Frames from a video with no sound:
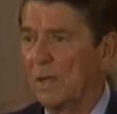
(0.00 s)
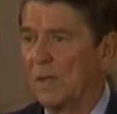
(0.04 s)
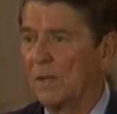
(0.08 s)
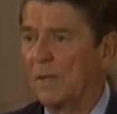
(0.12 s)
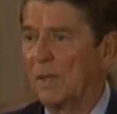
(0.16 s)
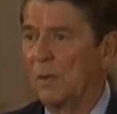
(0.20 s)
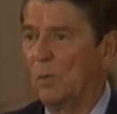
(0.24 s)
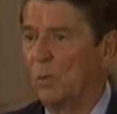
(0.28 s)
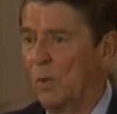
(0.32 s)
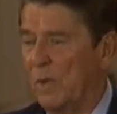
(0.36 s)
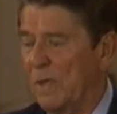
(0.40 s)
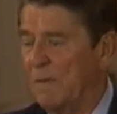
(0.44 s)

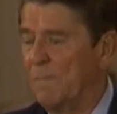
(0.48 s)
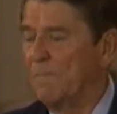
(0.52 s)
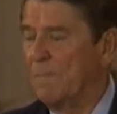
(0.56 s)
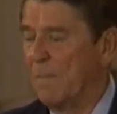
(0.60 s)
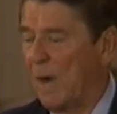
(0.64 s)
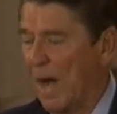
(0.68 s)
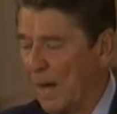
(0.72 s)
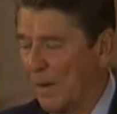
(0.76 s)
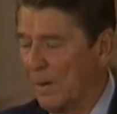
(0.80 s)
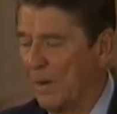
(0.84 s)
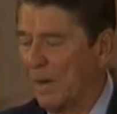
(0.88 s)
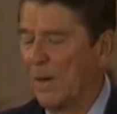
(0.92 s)
that we
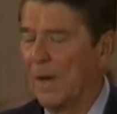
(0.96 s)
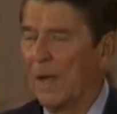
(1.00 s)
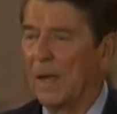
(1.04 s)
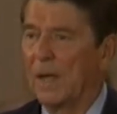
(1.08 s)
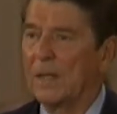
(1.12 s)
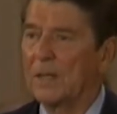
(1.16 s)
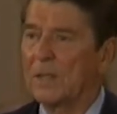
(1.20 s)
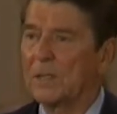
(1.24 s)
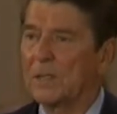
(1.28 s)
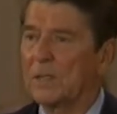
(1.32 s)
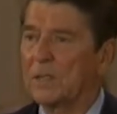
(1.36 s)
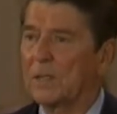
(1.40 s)

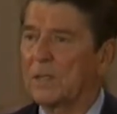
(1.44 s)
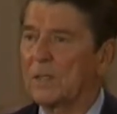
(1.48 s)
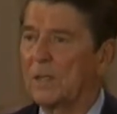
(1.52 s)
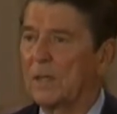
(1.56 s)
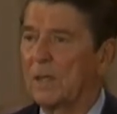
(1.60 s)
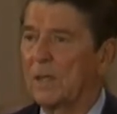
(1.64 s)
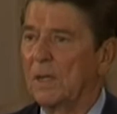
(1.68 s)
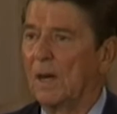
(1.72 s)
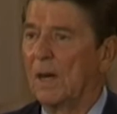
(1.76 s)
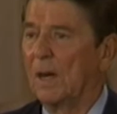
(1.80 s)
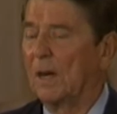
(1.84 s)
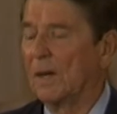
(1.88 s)
modernize
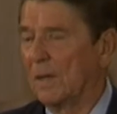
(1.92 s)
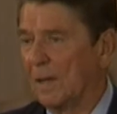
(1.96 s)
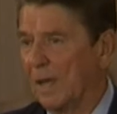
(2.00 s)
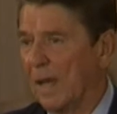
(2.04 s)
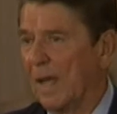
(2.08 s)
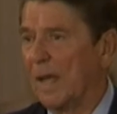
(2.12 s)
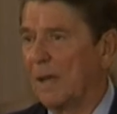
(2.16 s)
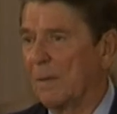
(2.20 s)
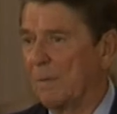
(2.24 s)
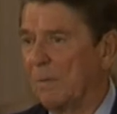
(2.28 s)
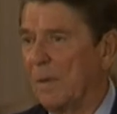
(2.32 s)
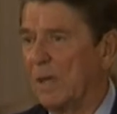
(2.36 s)
our
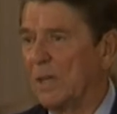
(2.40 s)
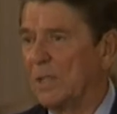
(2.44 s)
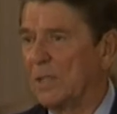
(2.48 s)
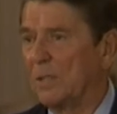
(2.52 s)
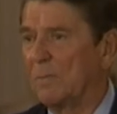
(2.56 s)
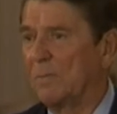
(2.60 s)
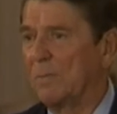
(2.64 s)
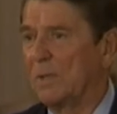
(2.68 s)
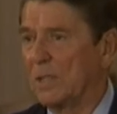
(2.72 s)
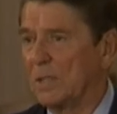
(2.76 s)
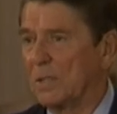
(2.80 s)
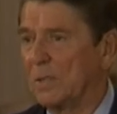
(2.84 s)

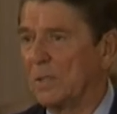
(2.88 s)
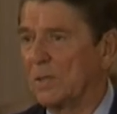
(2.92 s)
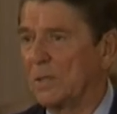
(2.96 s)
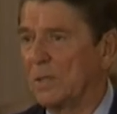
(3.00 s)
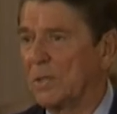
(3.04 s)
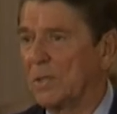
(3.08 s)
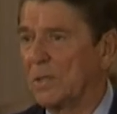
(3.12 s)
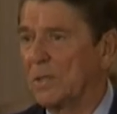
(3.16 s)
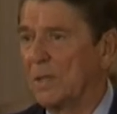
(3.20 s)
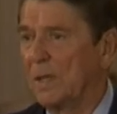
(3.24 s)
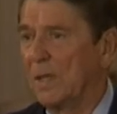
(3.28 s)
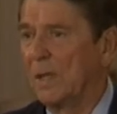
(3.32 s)
land-based
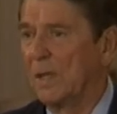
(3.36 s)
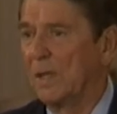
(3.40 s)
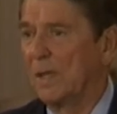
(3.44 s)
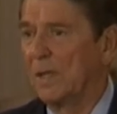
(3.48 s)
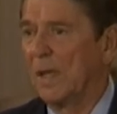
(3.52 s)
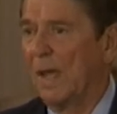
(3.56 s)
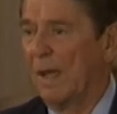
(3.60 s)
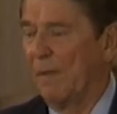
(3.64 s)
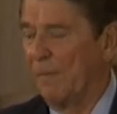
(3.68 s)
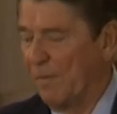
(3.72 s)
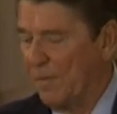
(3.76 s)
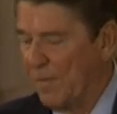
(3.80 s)
missiles,
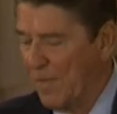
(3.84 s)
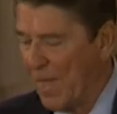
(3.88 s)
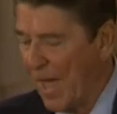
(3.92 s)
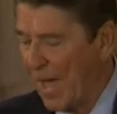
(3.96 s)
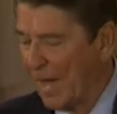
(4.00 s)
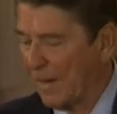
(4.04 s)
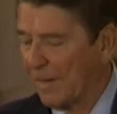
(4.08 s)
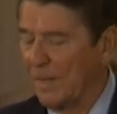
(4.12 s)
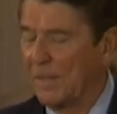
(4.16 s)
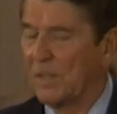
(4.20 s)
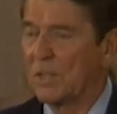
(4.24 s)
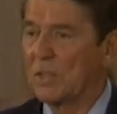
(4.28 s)
and
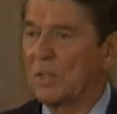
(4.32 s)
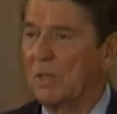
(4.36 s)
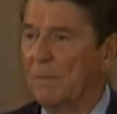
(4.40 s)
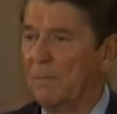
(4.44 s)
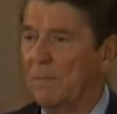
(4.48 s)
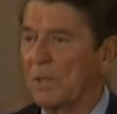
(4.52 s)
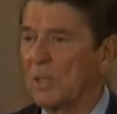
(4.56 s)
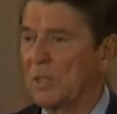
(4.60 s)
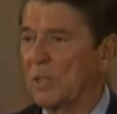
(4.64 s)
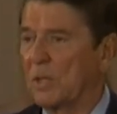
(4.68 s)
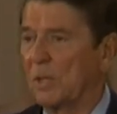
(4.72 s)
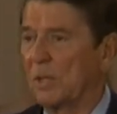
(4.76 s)
that is the
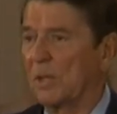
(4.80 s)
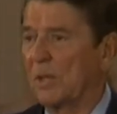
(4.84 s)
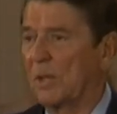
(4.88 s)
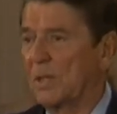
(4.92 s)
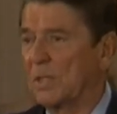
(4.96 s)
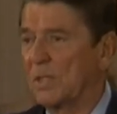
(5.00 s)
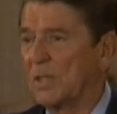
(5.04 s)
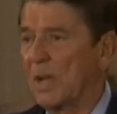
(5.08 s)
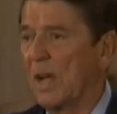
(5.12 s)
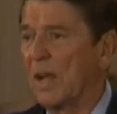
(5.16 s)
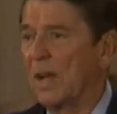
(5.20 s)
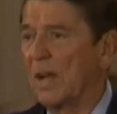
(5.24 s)
missile that
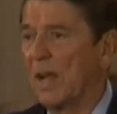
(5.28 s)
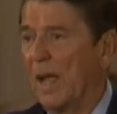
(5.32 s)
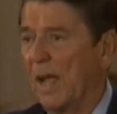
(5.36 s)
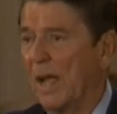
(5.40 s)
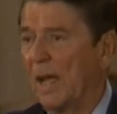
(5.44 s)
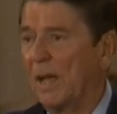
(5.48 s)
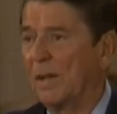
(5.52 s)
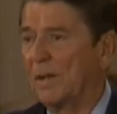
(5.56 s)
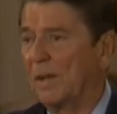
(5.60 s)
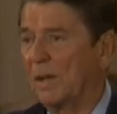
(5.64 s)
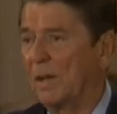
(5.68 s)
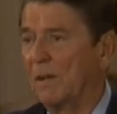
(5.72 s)
is on
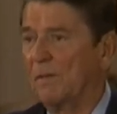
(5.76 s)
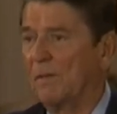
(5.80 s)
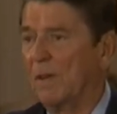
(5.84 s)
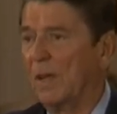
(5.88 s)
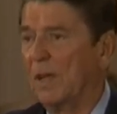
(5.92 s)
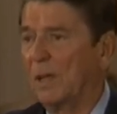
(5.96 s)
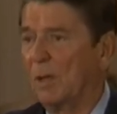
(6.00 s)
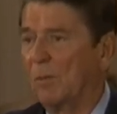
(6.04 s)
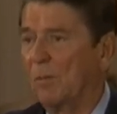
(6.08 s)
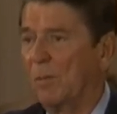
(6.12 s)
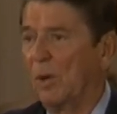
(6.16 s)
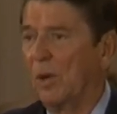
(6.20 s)
hand and
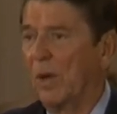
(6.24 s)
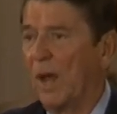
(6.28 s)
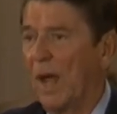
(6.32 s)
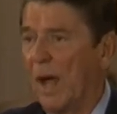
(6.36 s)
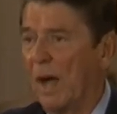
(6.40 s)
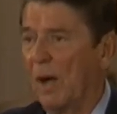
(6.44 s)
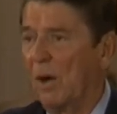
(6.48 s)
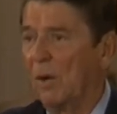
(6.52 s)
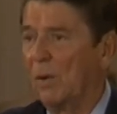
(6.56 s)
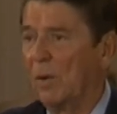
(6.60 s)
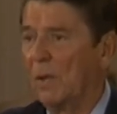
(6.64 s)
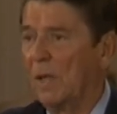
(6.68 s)
available
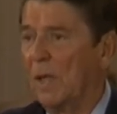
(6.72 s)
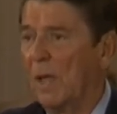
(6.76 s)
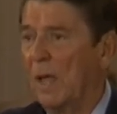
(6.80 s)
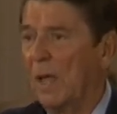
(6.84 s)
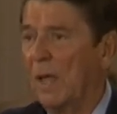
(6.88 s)
now.